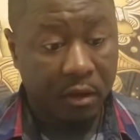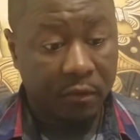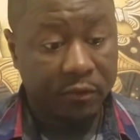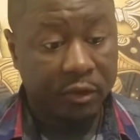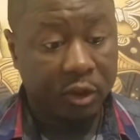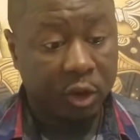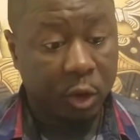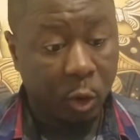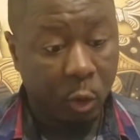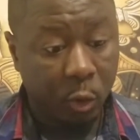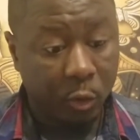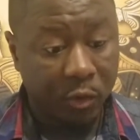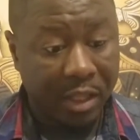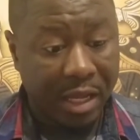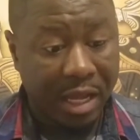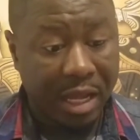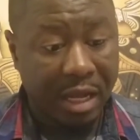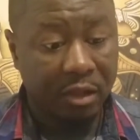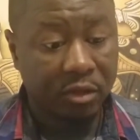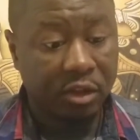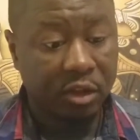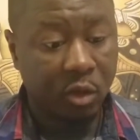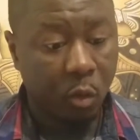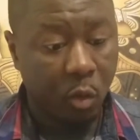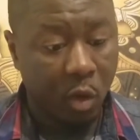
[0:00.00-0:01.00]
of
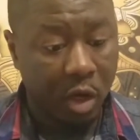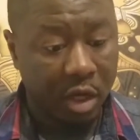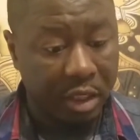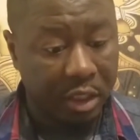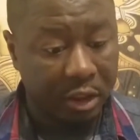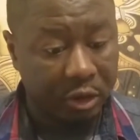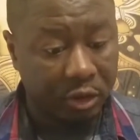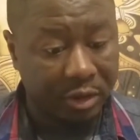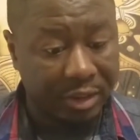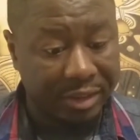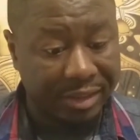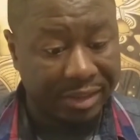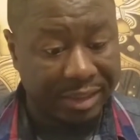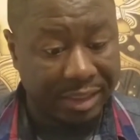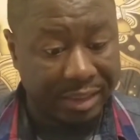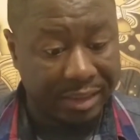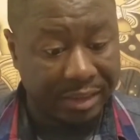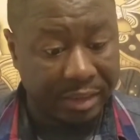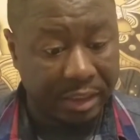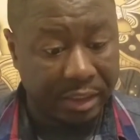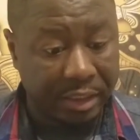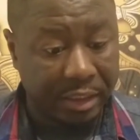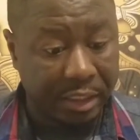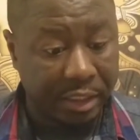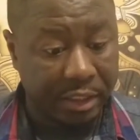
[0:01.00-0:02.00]

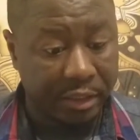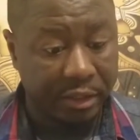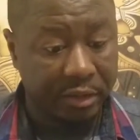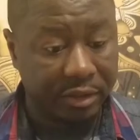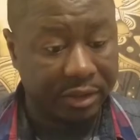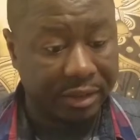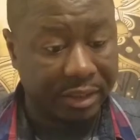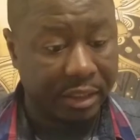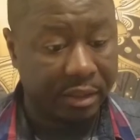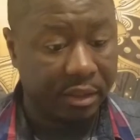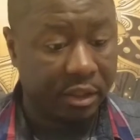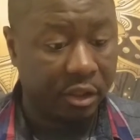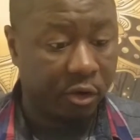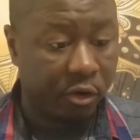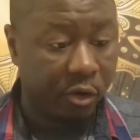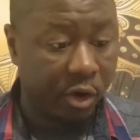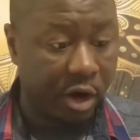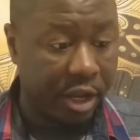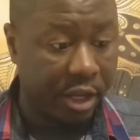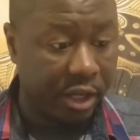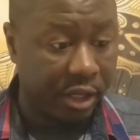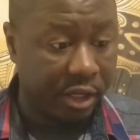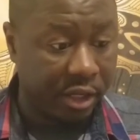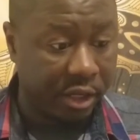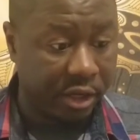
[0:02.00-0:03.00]
2,160 years in
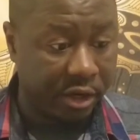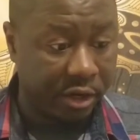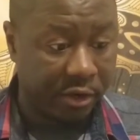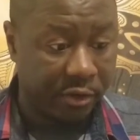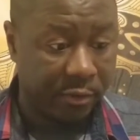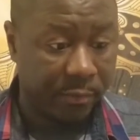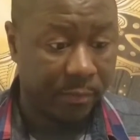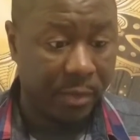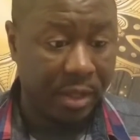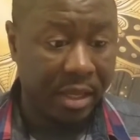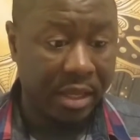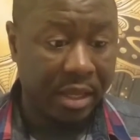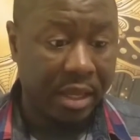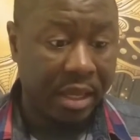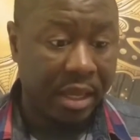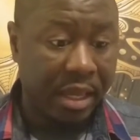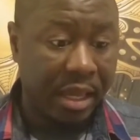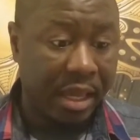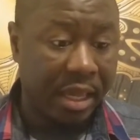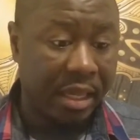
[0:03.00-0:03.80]
the great year.